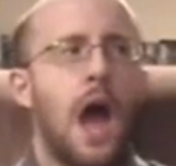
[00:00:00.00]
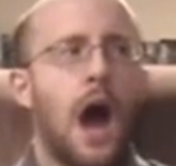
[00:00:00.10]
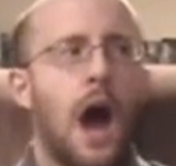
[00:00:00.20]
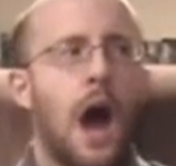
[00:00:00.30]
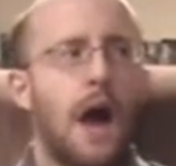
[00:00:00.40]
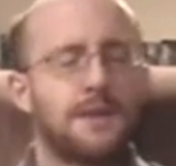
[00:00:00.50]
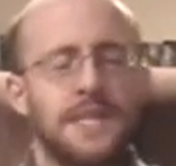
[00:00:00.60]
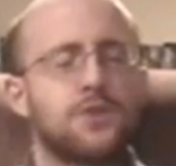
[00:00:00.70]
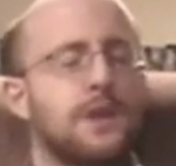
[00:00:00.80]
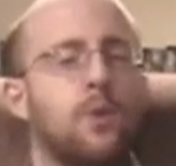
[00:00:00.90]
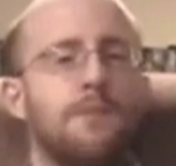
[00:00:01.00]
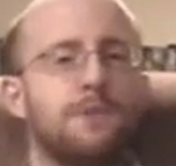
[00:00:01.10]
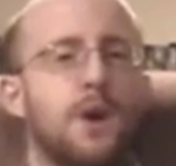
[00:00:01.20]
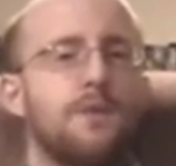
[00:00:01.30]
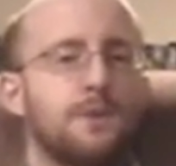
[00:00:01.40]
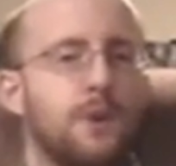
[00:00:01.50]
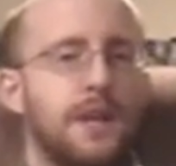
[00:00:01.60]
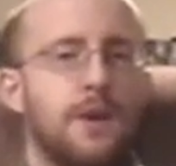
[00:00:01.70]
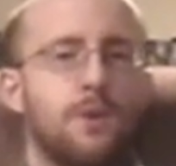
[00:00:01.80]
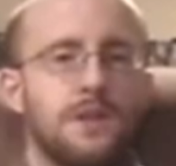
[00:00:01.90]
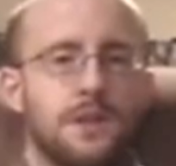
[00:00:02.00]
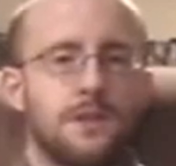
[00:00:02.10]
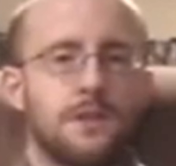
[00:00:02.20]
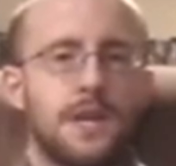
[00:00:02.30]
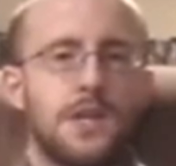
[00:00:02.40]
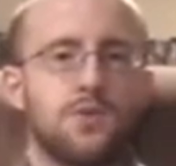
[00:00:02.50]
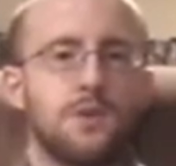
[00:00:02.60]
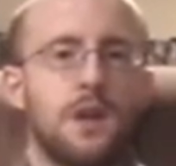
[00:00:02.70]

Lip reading: I was actually quite proud of the way that one turned out.